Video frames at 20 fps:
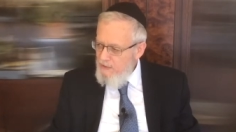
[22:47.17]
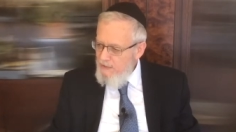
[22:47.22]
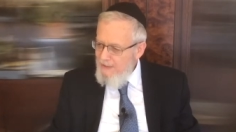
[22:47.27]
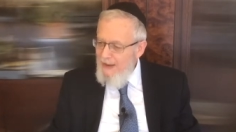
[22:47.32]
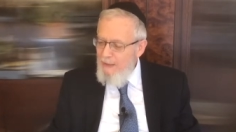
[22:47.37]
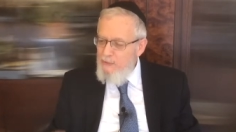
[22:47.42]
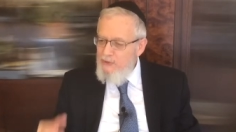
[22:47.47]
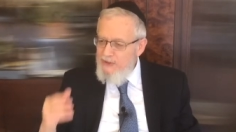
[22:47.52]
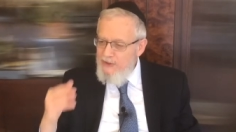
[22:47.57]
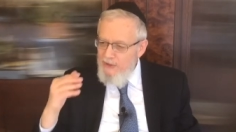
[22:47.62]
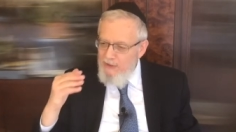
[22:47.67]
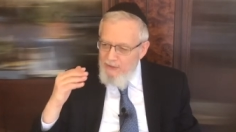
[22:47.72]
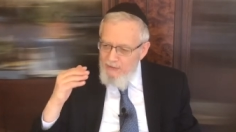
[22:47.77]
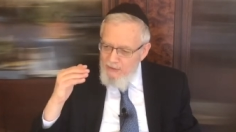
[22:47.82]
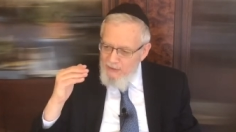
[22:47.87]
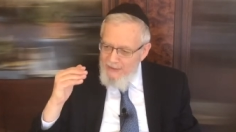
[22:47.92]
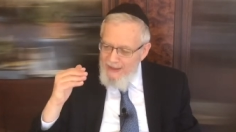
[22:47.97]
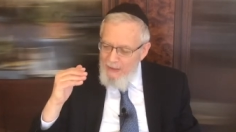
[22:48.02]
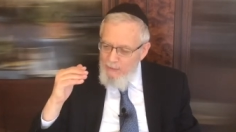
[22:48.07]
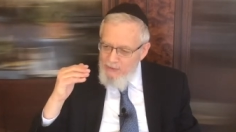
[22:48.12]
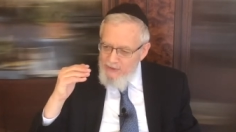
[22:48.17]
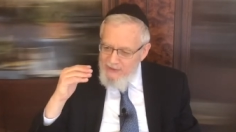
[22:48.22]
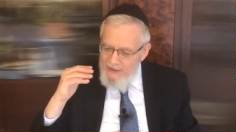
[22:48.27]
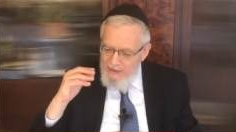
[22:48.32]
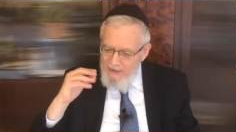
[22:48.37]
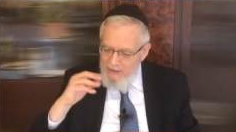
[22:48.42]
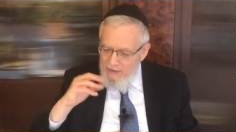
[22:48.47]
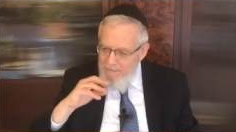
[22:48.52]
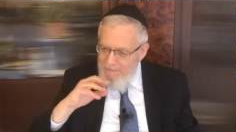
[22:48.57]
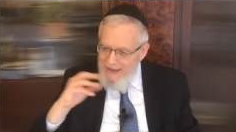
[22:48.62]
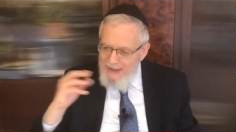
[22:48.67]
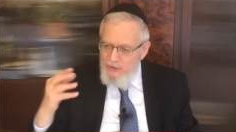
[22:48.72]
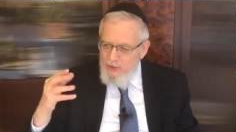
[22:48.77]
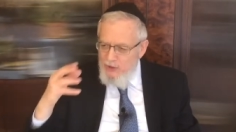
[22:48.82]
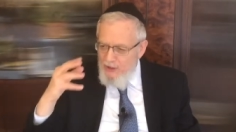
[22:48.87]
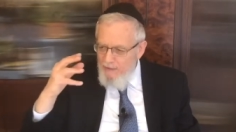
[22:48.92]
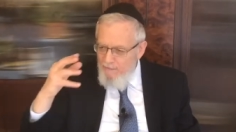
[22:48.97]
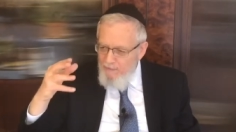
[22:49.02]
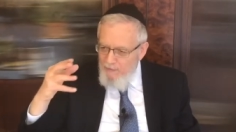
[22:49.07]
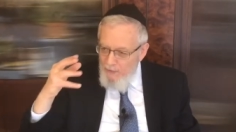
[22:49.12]
That was the that was the
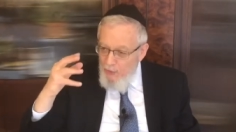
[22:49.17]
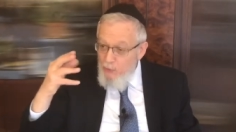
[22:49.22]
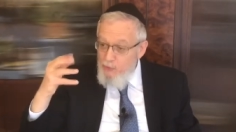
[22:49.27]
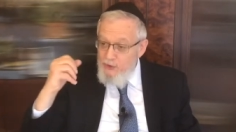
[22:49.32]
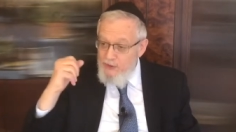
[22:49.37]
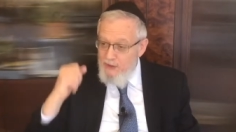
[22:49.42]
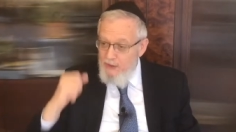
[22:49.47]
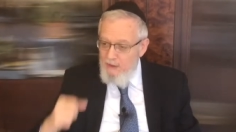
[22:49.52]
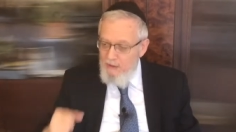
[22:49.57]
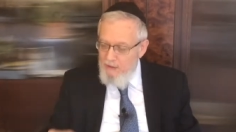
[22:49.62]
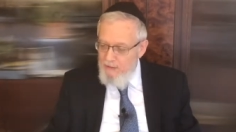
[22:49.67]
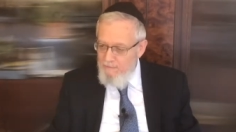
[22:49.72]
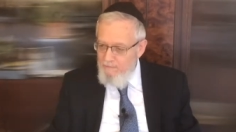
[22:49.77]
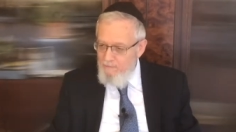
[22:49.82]
dimension of hosting.